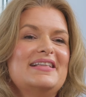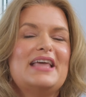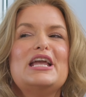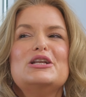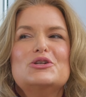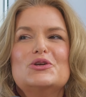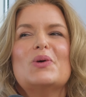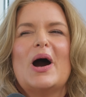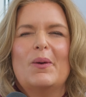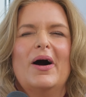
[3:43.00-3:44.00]
They knew
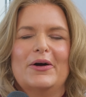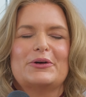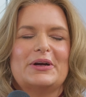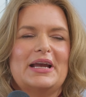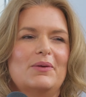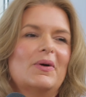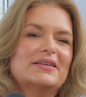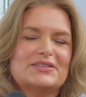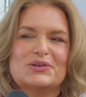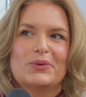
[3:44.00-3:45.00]
how hungry I
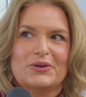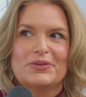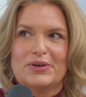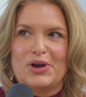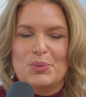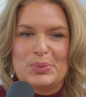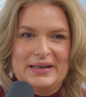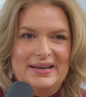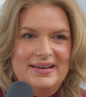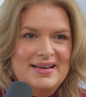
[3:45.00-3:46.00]
was to work for the
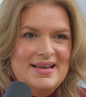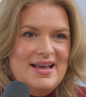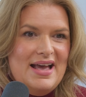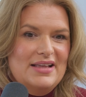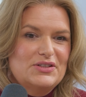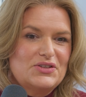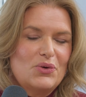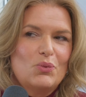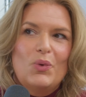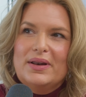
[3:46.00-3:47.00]
company. And
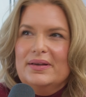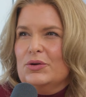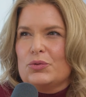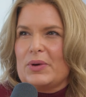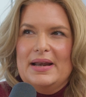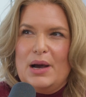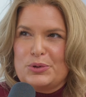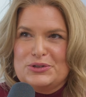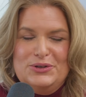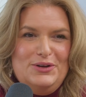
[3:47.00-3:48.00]
so what a great
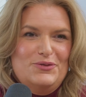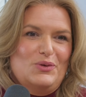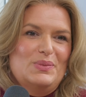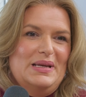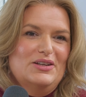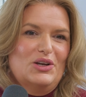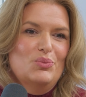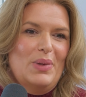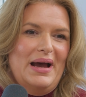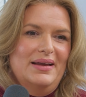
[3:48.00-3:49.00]
opportunity for me to
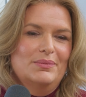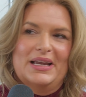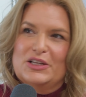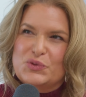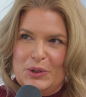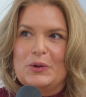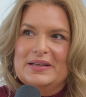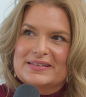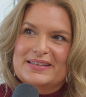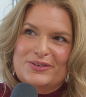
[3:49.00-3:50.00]
combine my
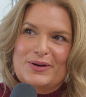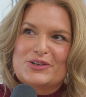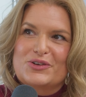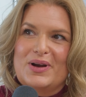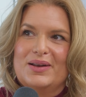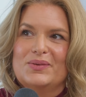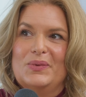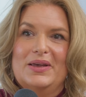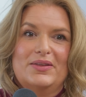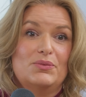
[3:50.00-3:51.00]
experience in a restaurant
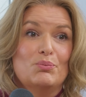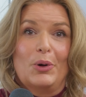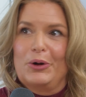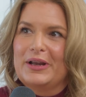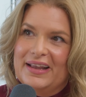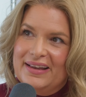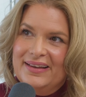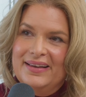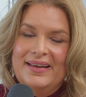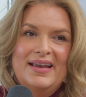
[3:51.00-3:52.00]
with
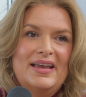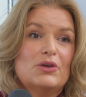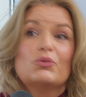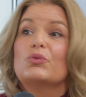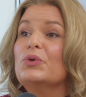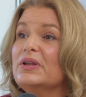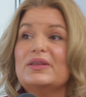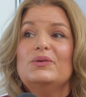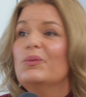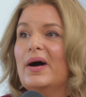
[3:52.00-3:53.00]
marketing. Yeah. It
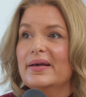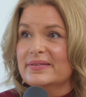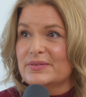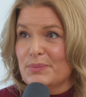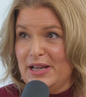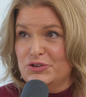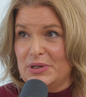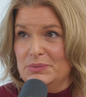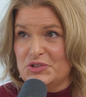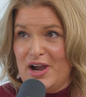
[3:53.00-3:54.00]
really was my
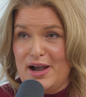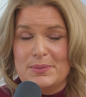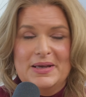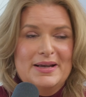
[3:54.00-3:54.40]
dream job.